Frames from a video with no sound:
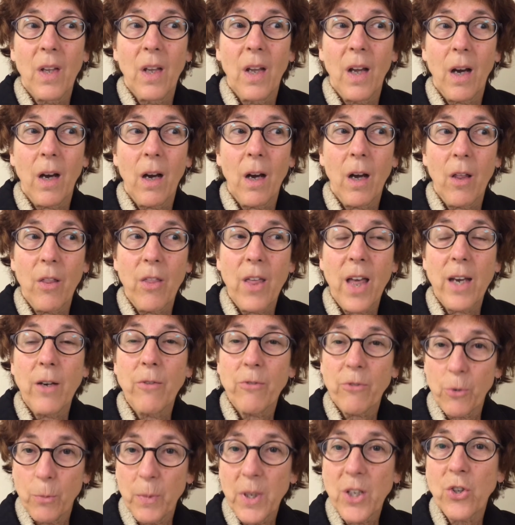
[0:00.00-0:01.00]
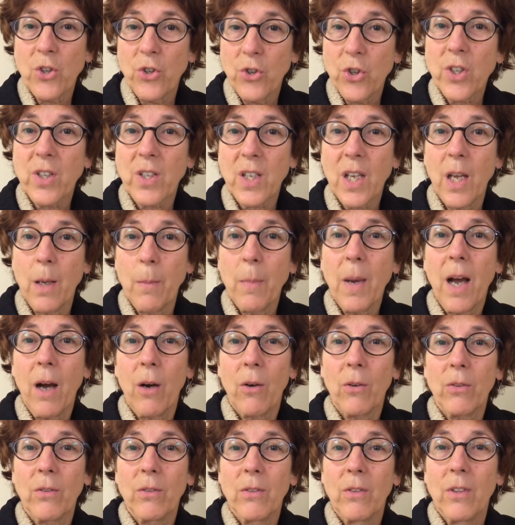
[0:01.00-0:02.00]
That information just came out.
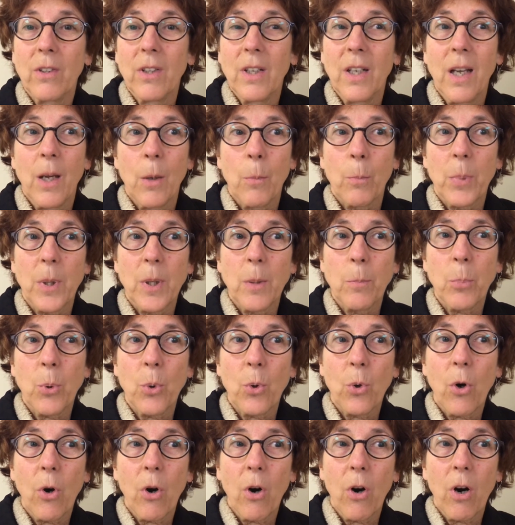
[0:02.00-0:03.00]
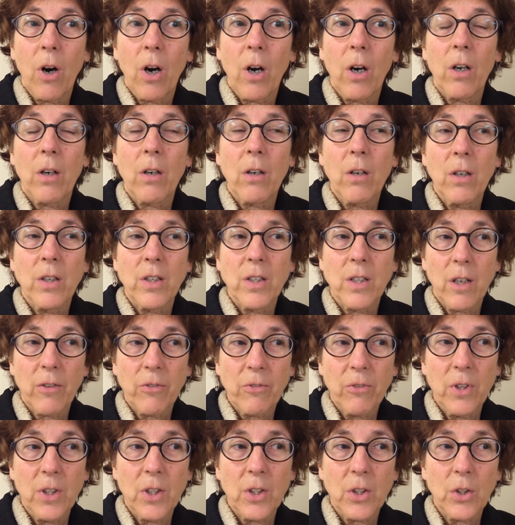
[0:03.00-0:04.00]
People are
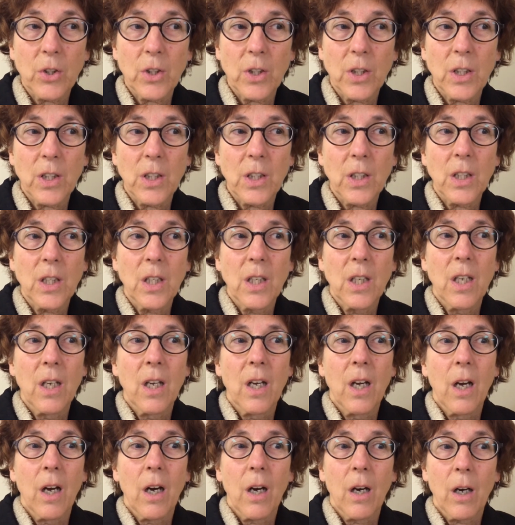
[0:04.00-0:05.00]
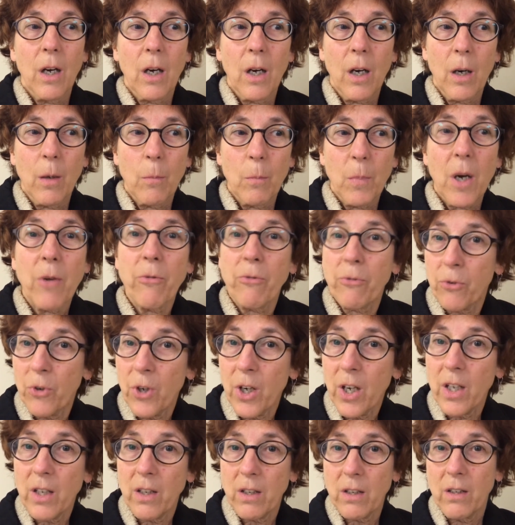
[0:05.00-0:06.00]
definitely
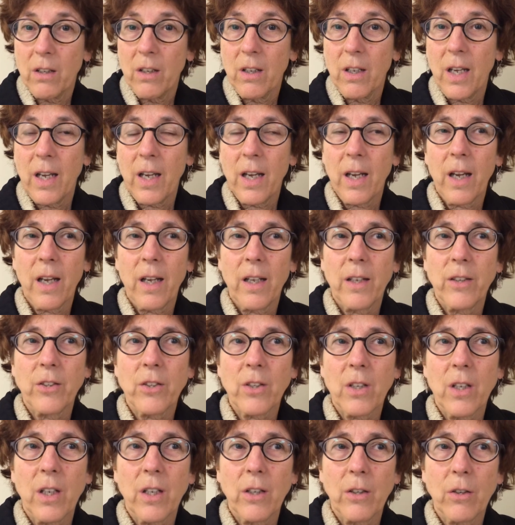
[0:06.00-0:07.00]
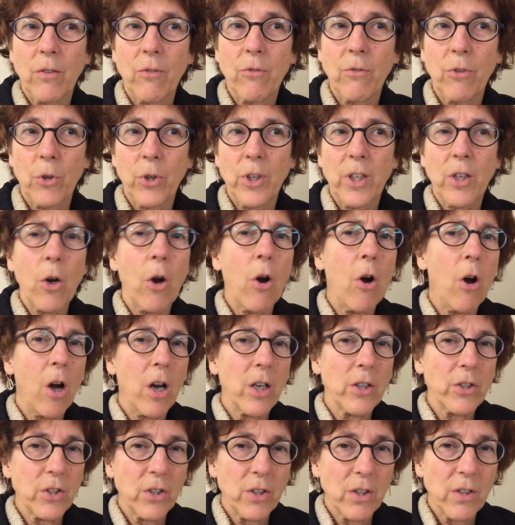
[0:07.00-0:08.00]
afraid and very
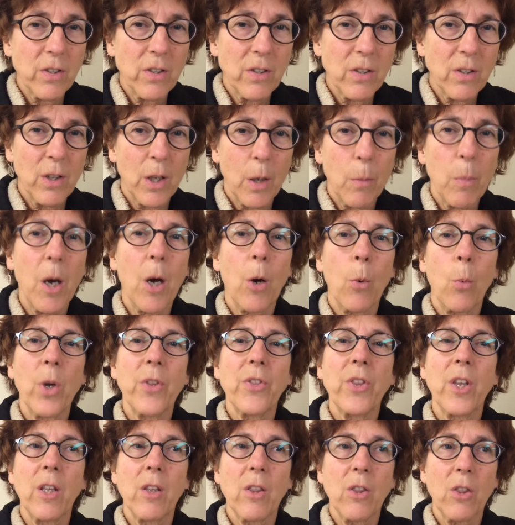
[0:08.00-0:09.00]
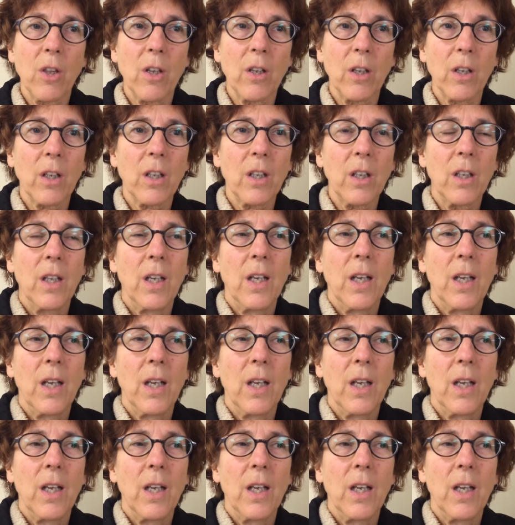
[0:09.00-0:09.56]
cautious about what they think